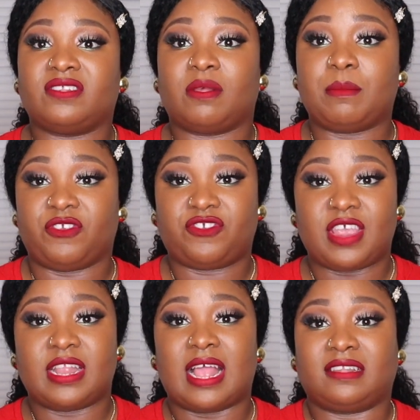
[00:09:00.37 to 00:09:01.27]
There's a
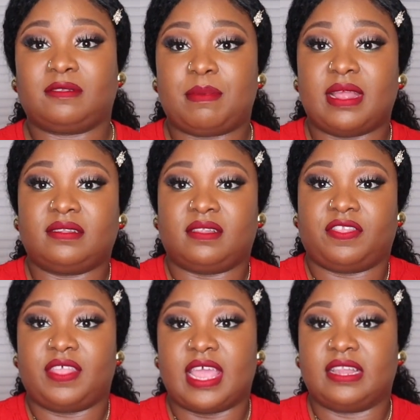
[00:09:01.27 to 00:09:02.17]
machine that spins the
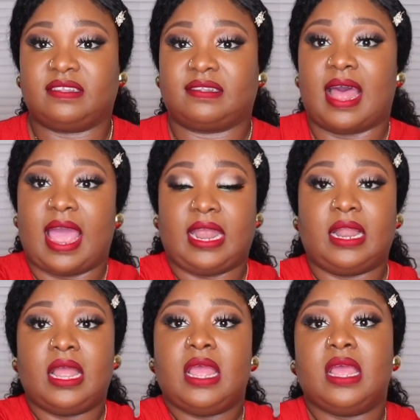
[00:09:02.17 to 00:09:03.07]
thing
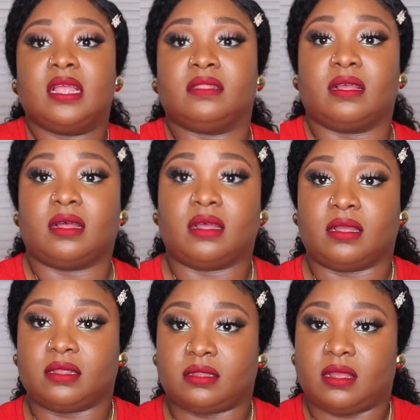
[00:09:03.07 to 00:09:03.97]
inside the